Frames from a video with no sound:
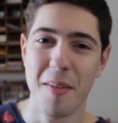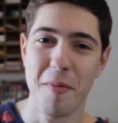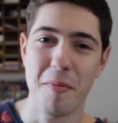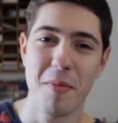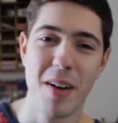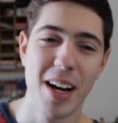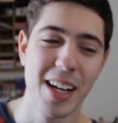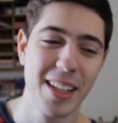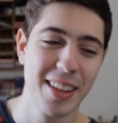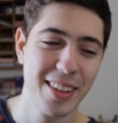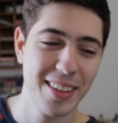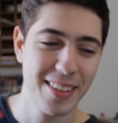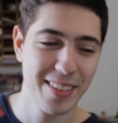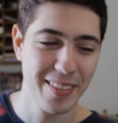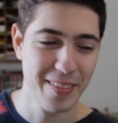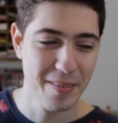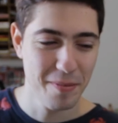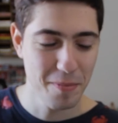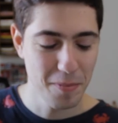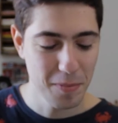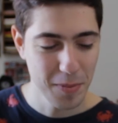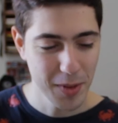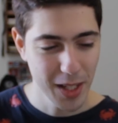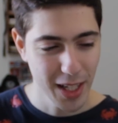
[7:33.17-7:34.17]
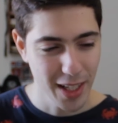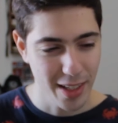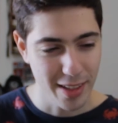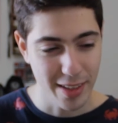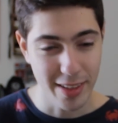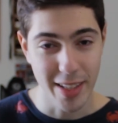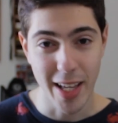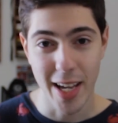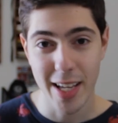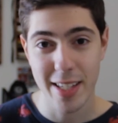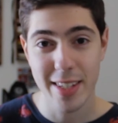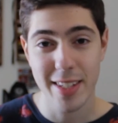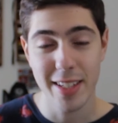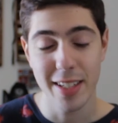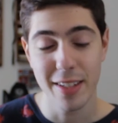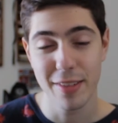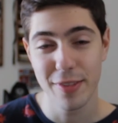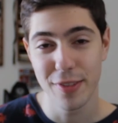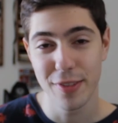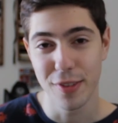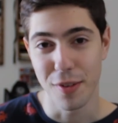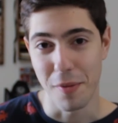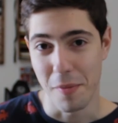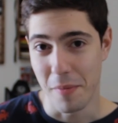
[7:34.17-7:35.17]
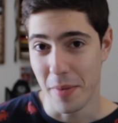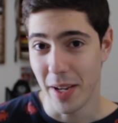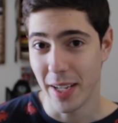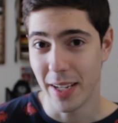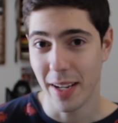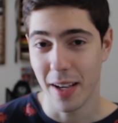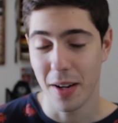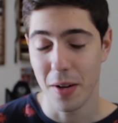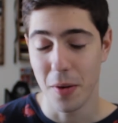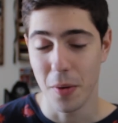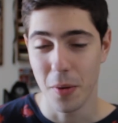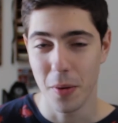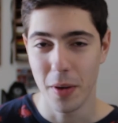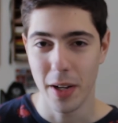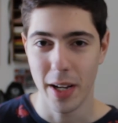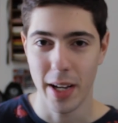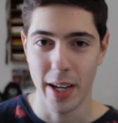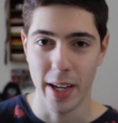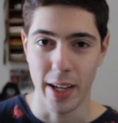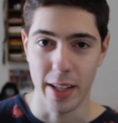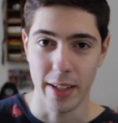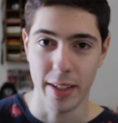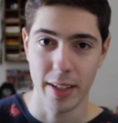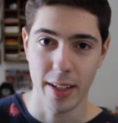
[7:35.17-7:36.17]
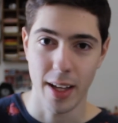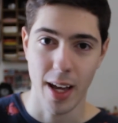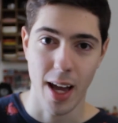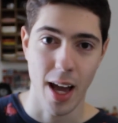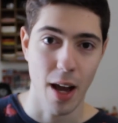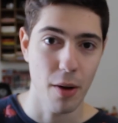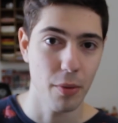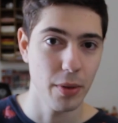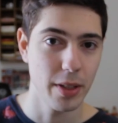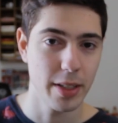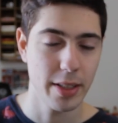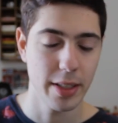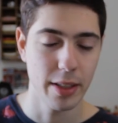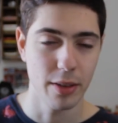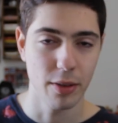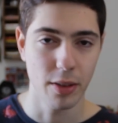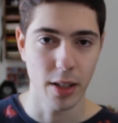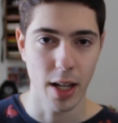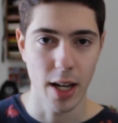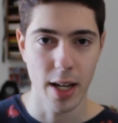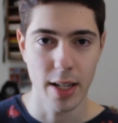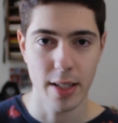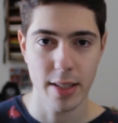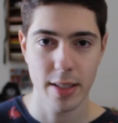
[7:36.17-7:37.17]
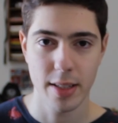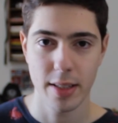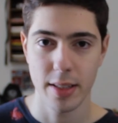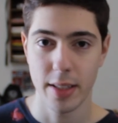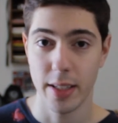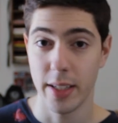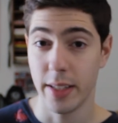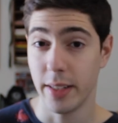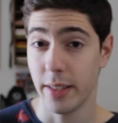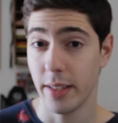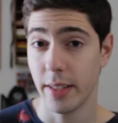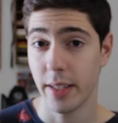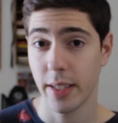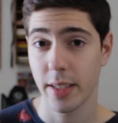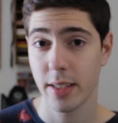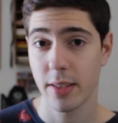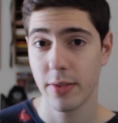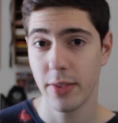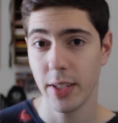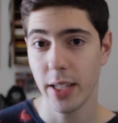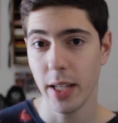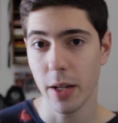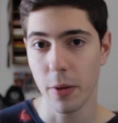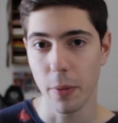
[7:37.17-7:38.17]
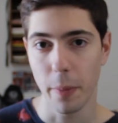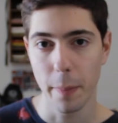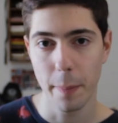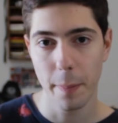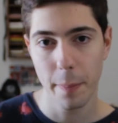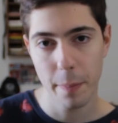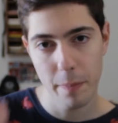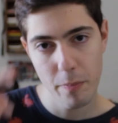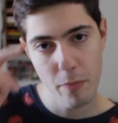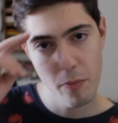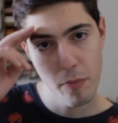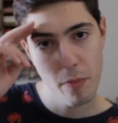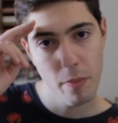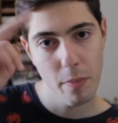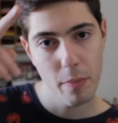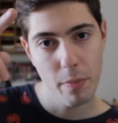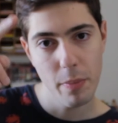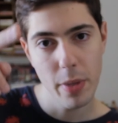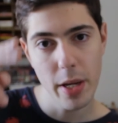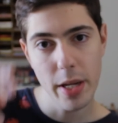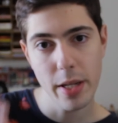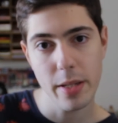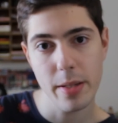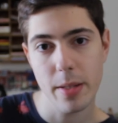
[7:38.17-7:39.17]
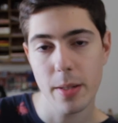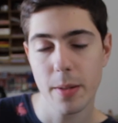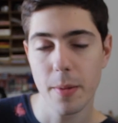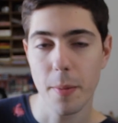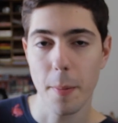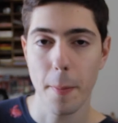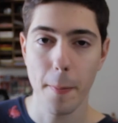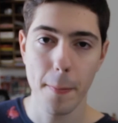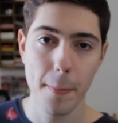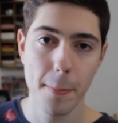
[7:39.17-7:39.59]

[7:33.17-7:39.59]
But that's it from me now, and I will see you guys in the next video. Peace!